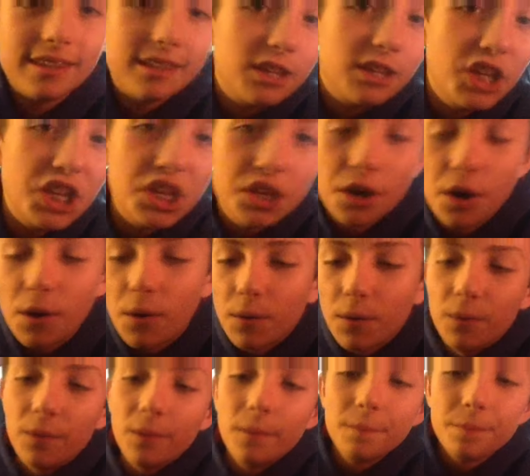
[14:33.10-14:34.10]
you
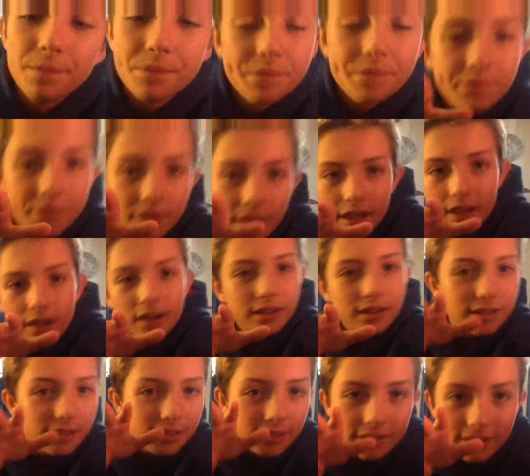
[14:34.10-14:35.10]
know,
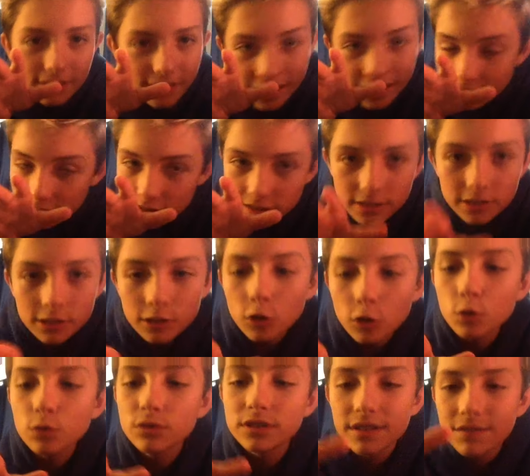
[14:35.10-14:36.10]

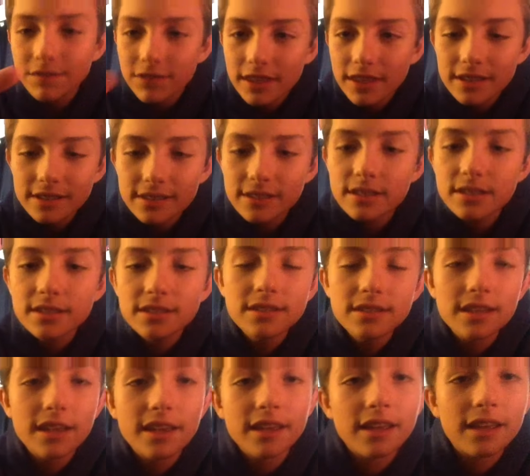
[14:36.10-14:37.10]
exclusive. This
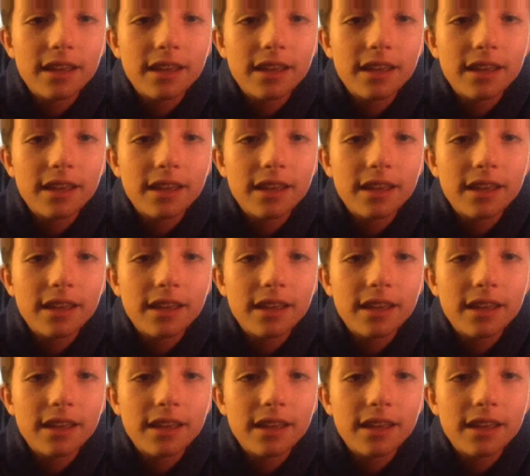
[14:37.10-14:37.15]
is